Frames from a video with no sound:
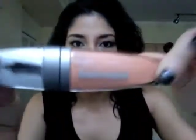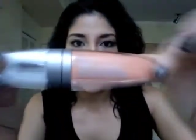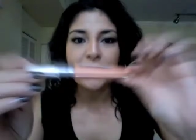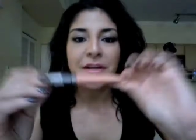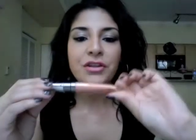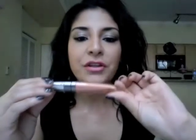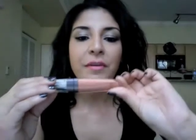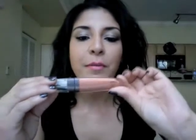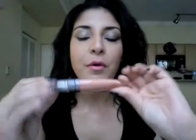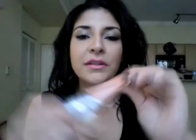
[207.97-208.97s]
I'm not sure if
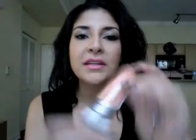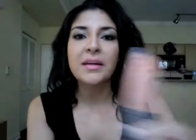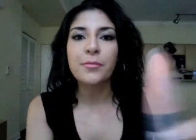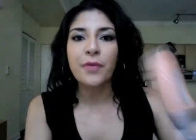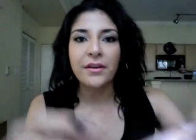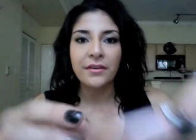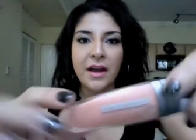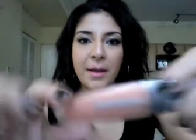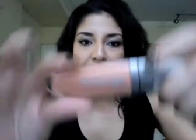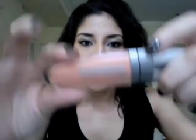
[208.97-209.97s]
I'm holding it up right or
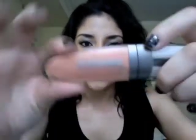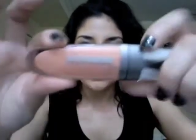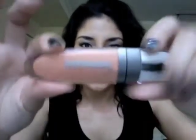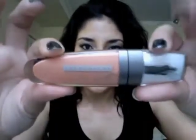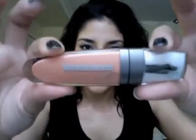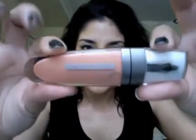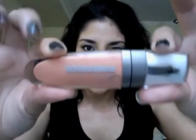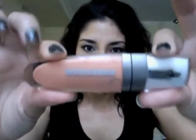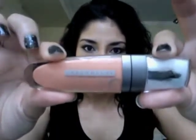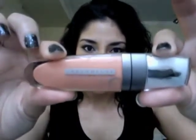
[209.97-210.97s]
not, but it looks like
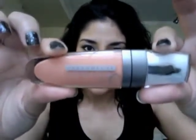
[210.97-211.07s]
this.